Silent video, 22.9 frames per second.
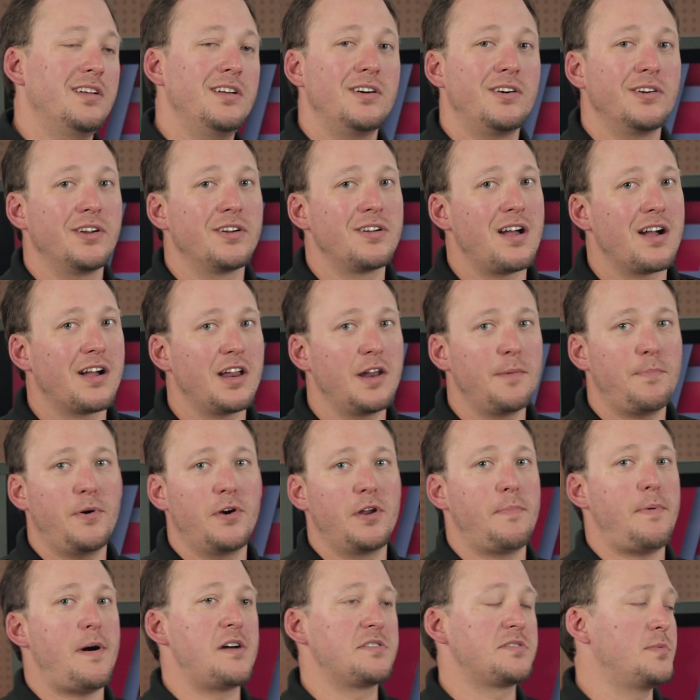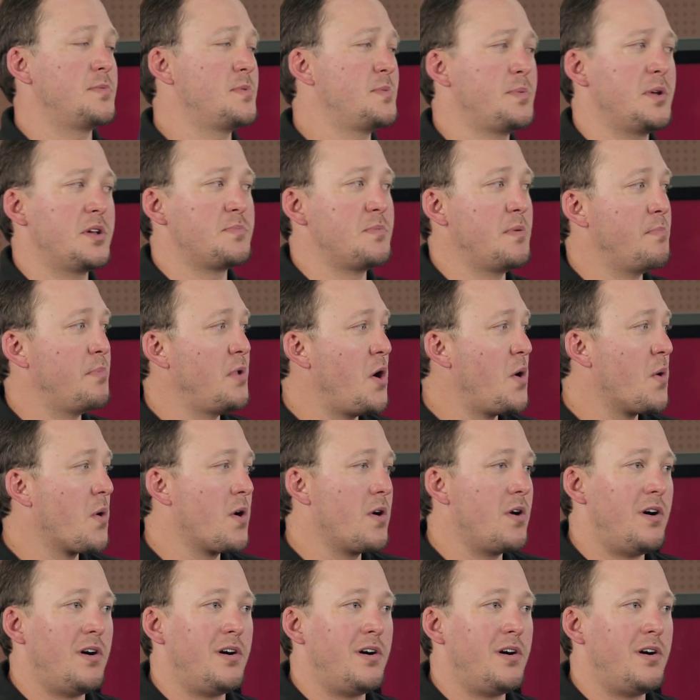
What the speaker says: You know, you're not gonna put a positive displacement blower